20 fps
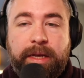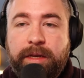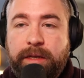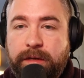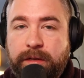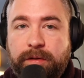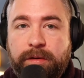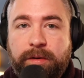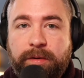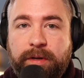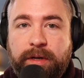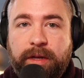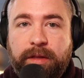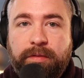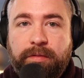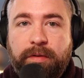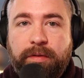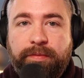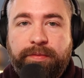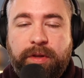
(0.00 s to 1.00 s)
know, I may need to do
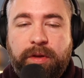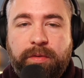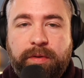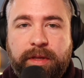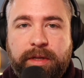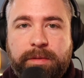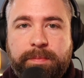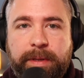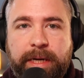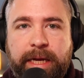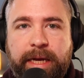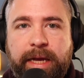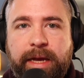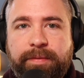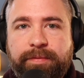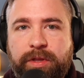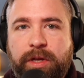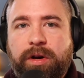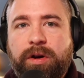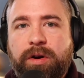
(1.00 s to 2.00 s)
another review of this, but
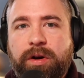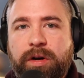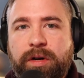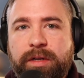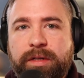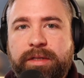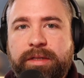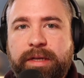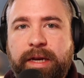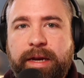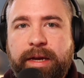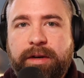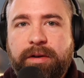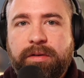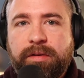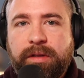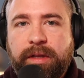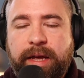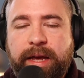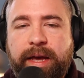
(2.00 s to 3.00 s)
I have the Hard
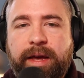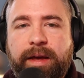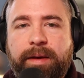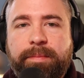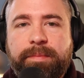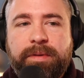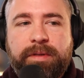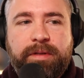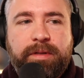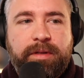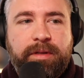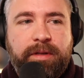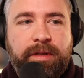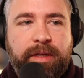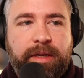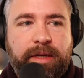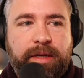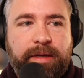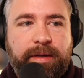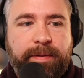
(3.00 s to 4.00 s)
Cider
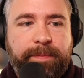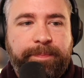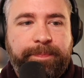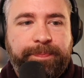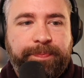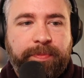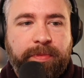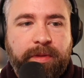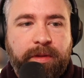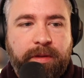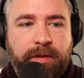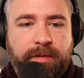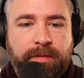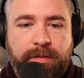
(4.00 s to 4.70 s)
Labs um,